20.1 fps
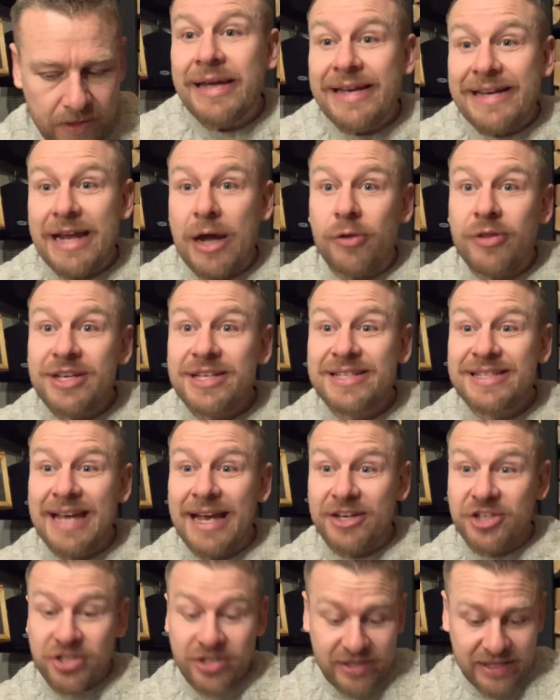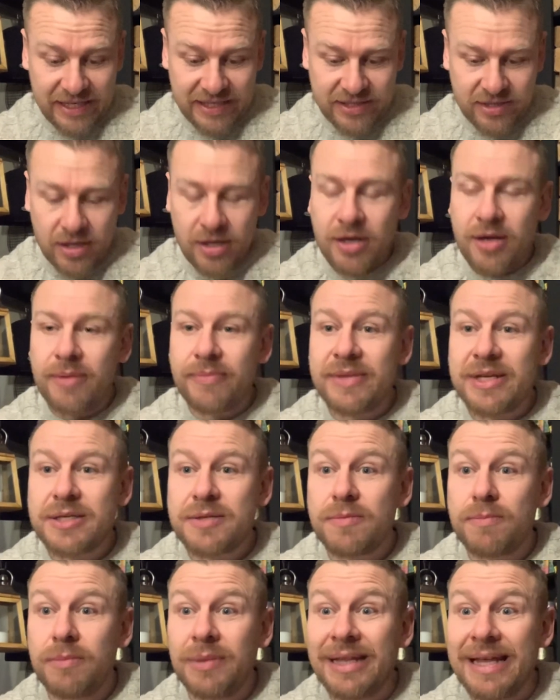Now, this section, this uh, this
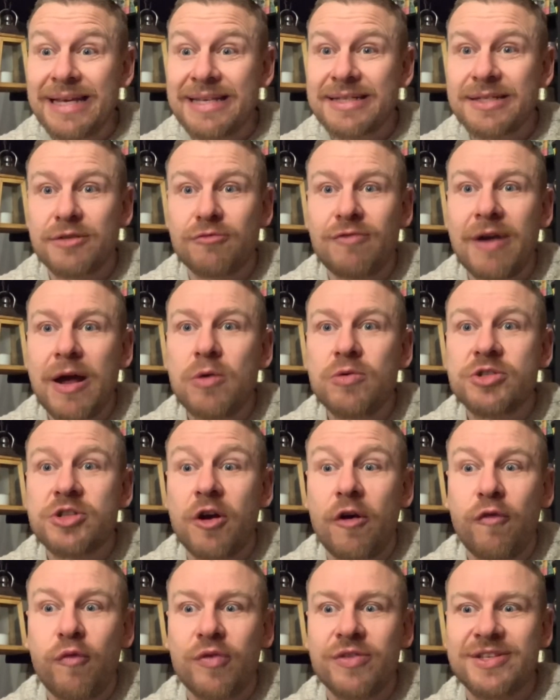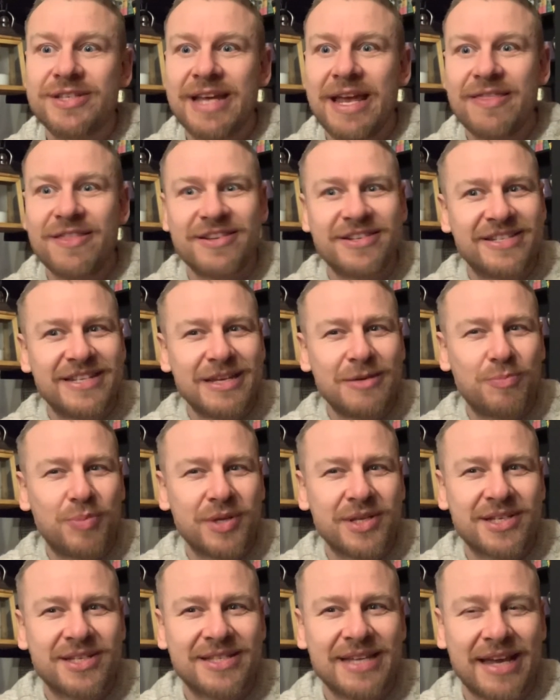list, rounds off with saying the
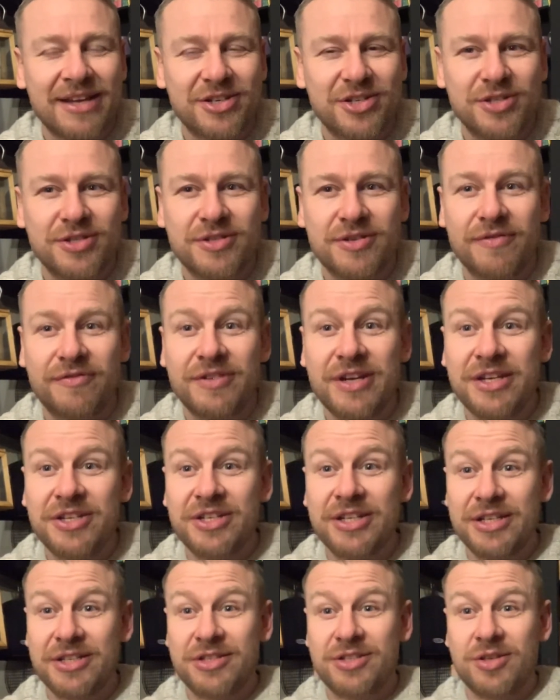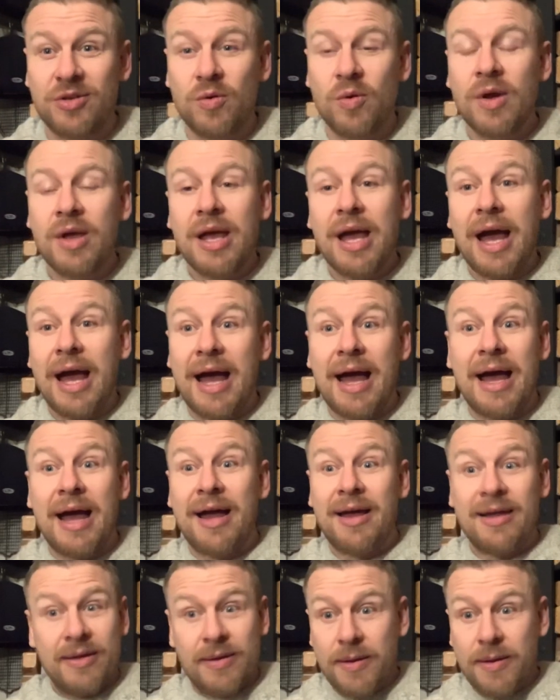deepest sections of ninjutsu are